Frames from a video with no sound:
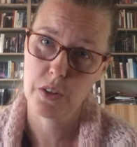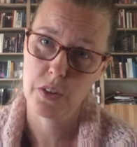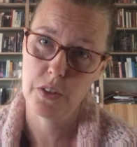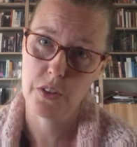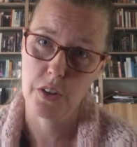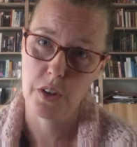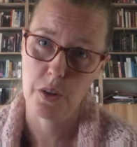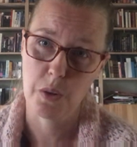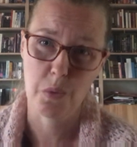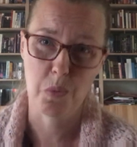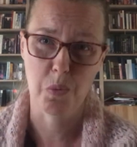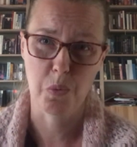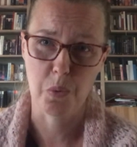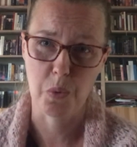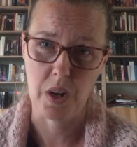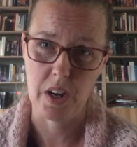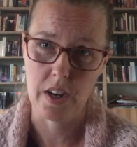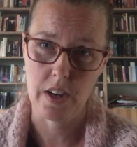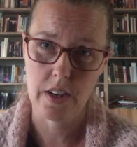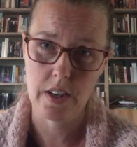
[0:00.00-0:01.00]
to know
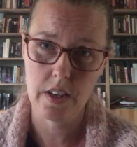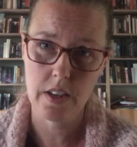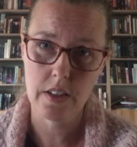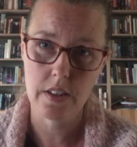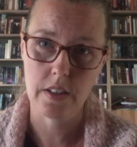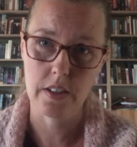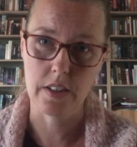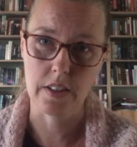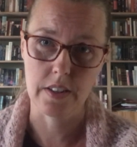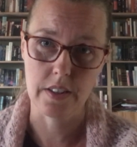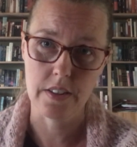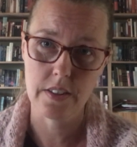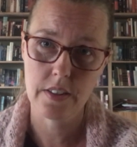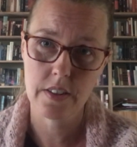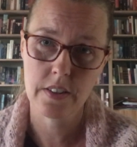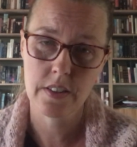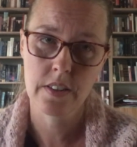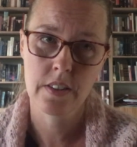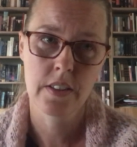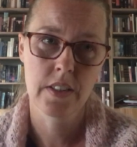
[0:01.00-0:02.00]
why
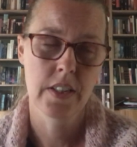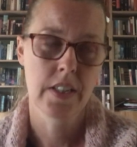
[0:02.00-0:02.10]
is